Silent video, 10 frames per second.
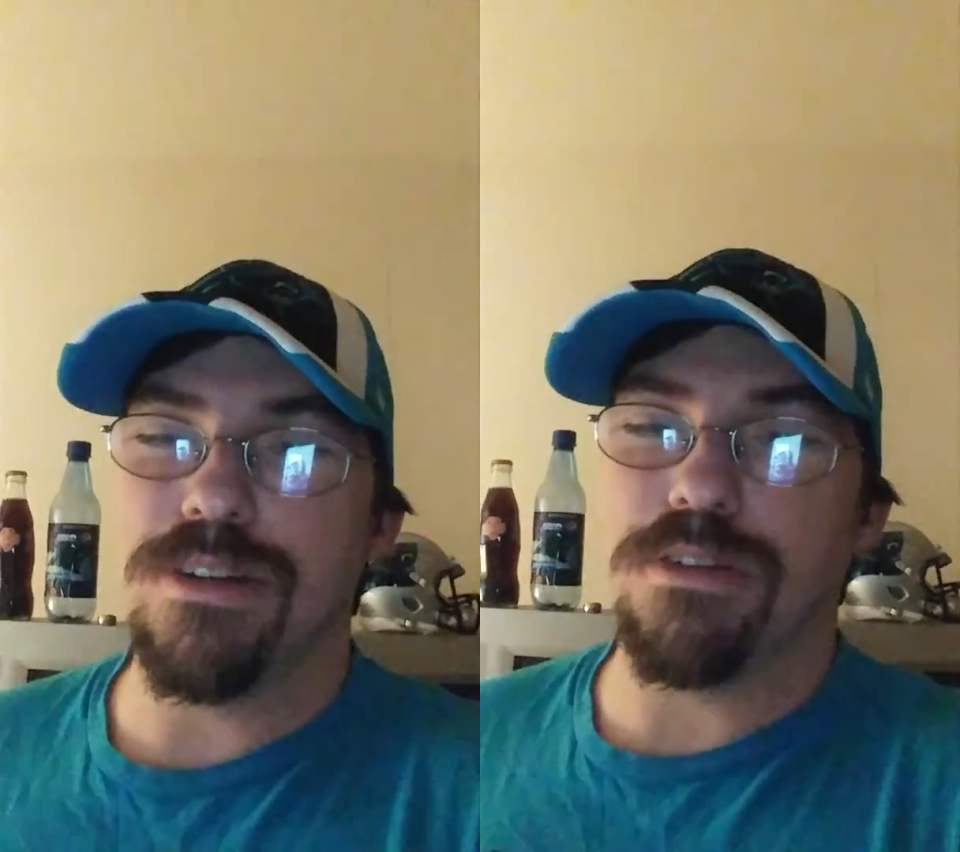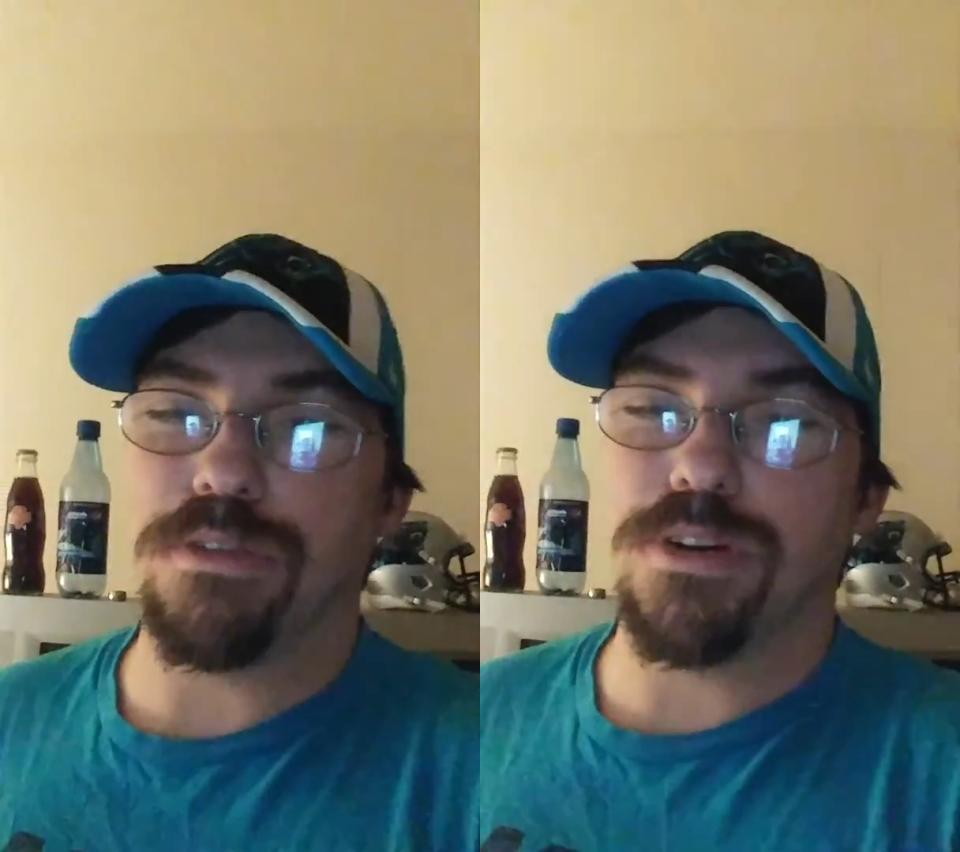
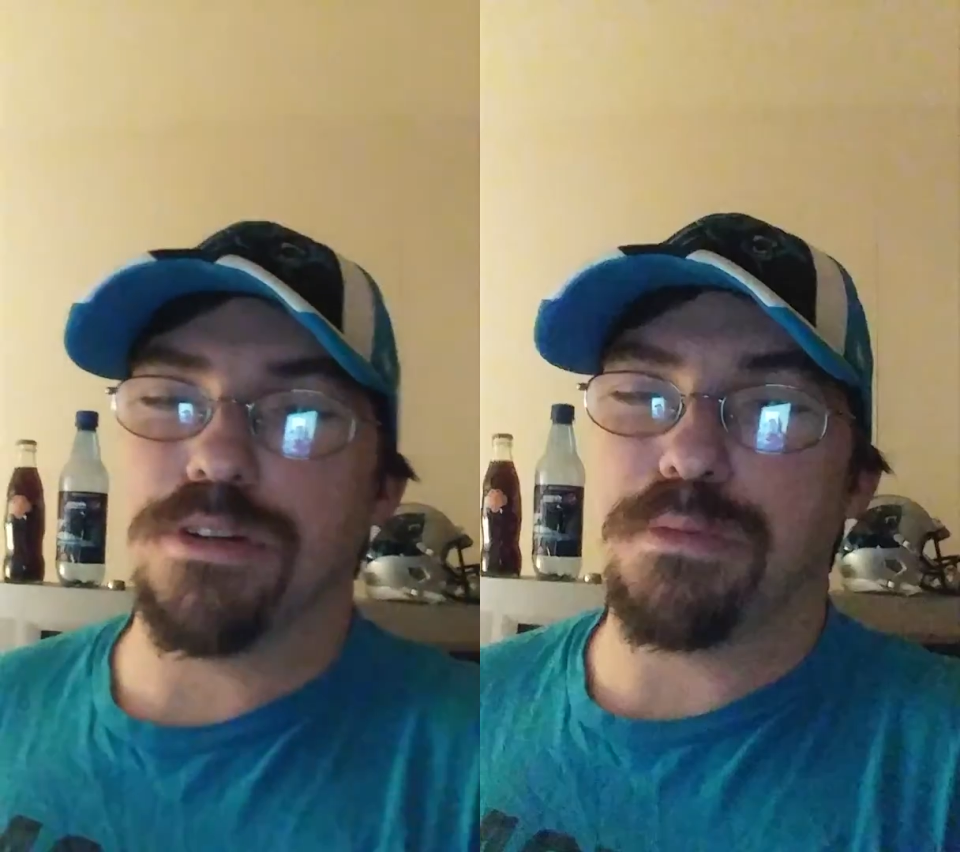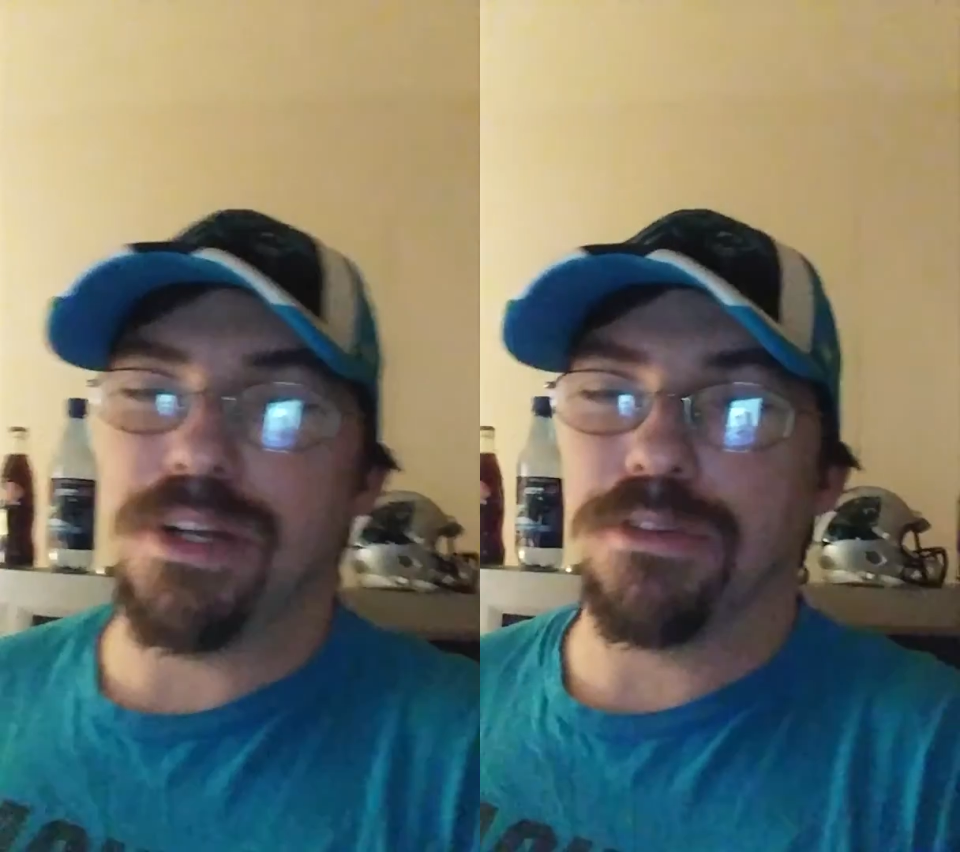as far as
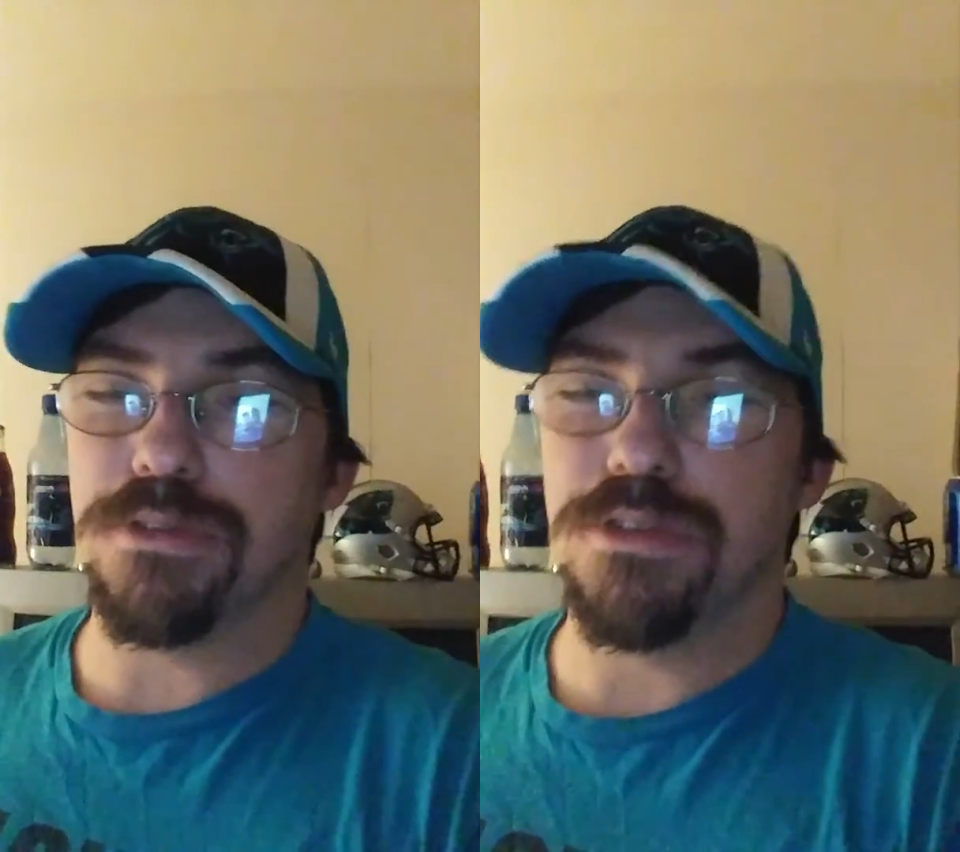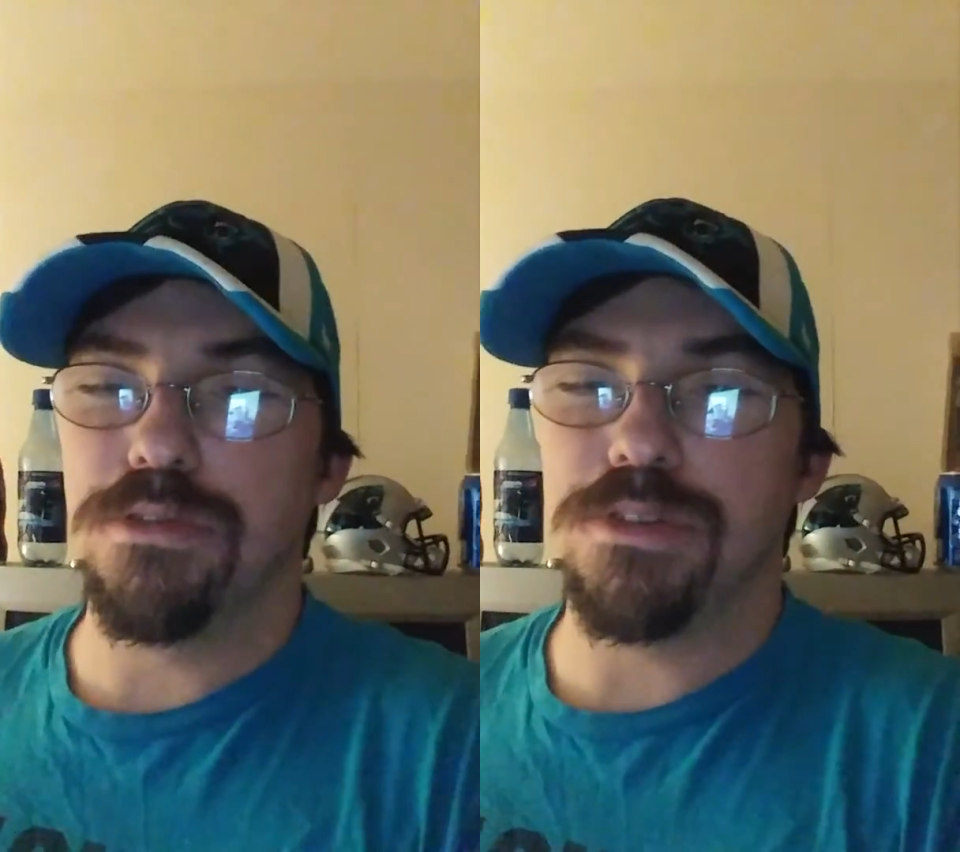
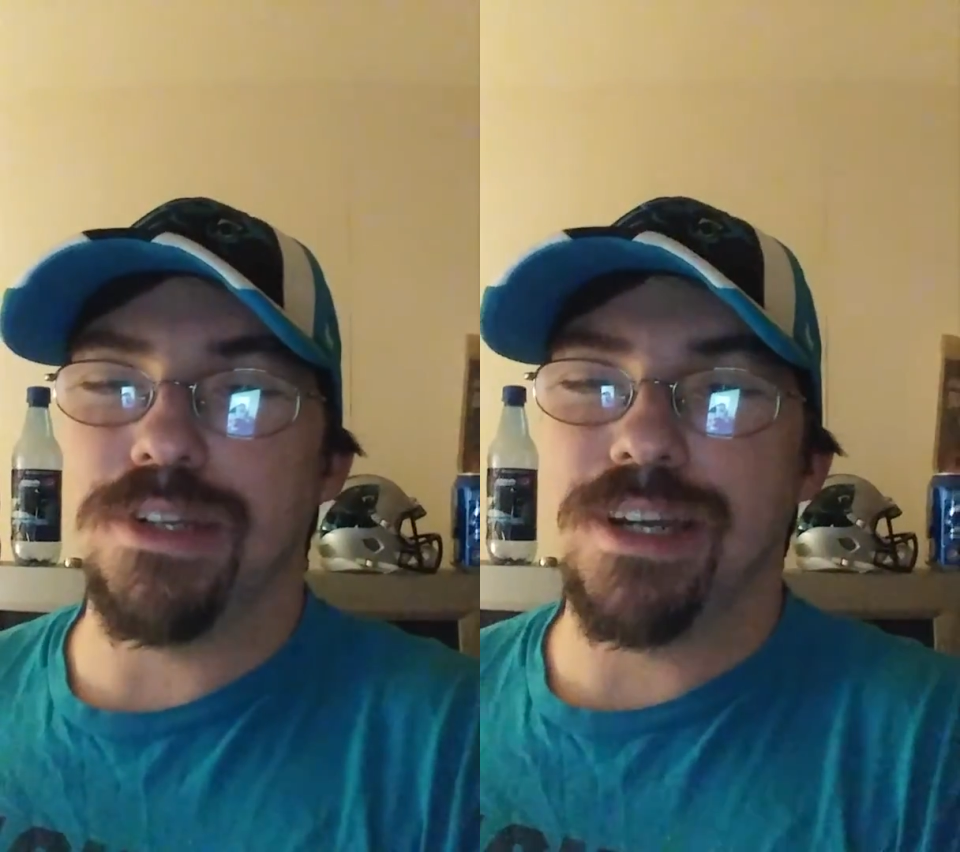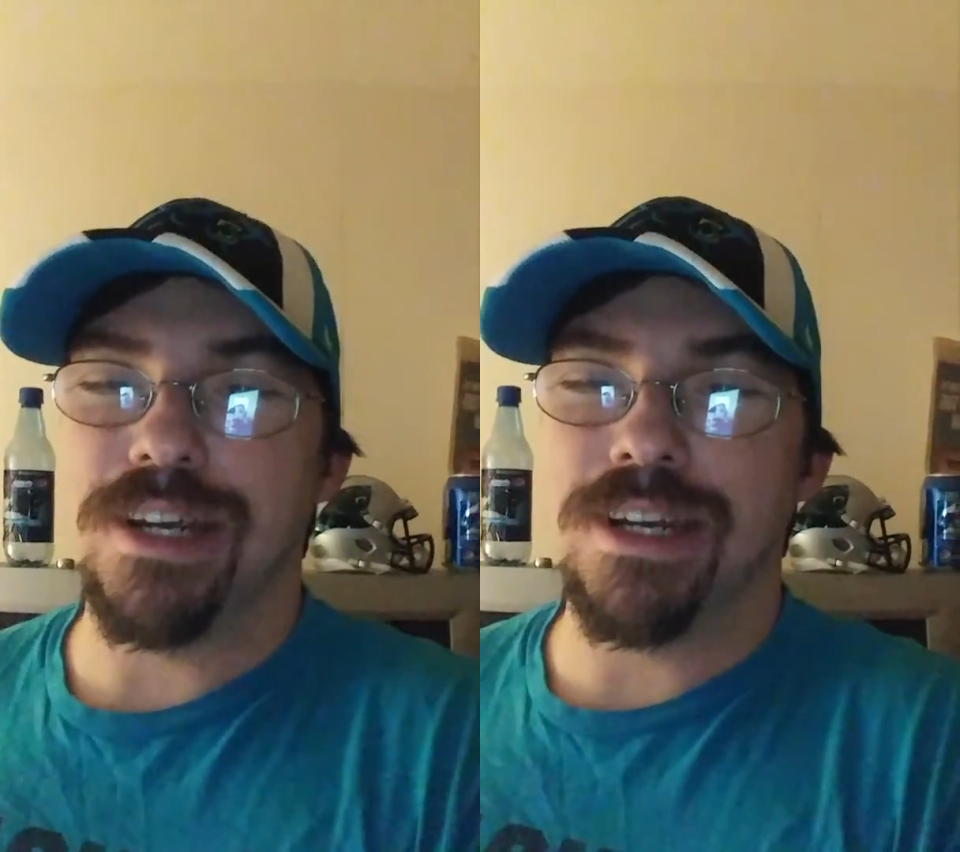Panthers news
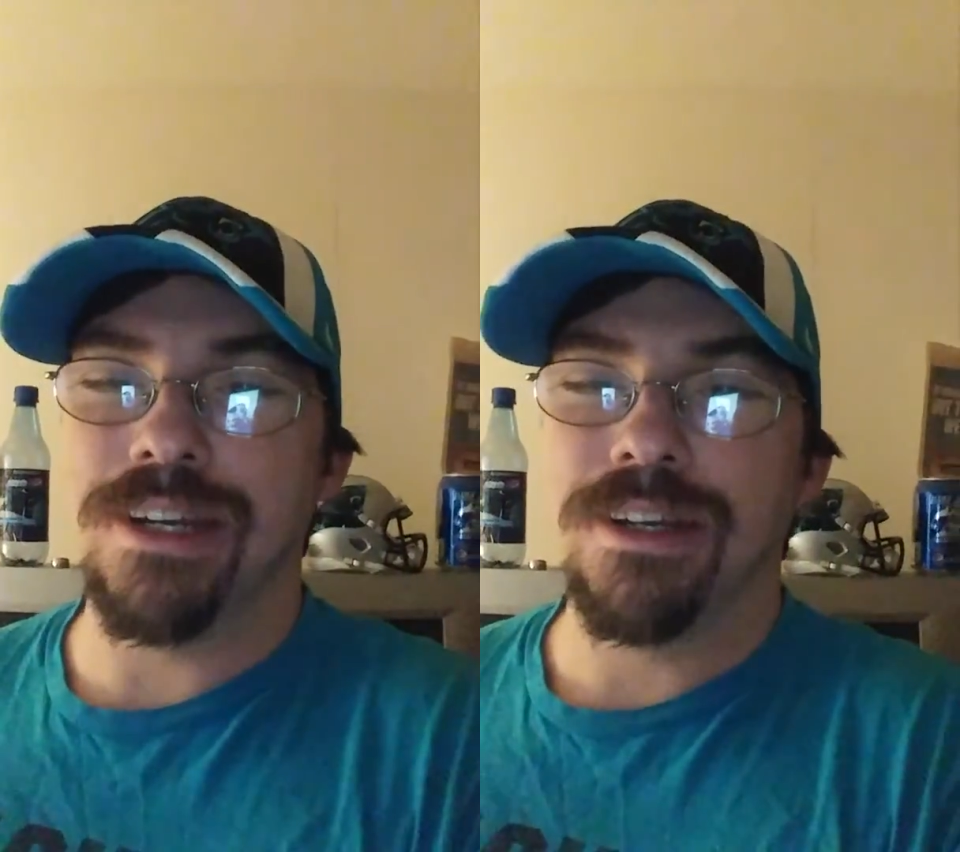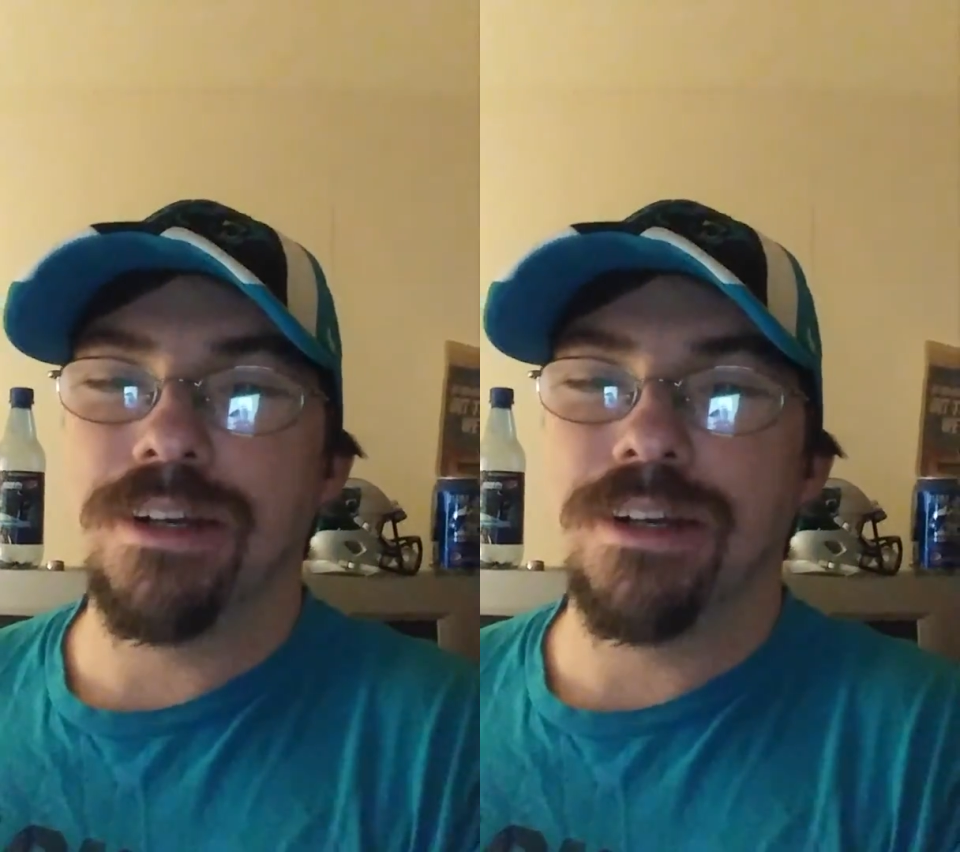today.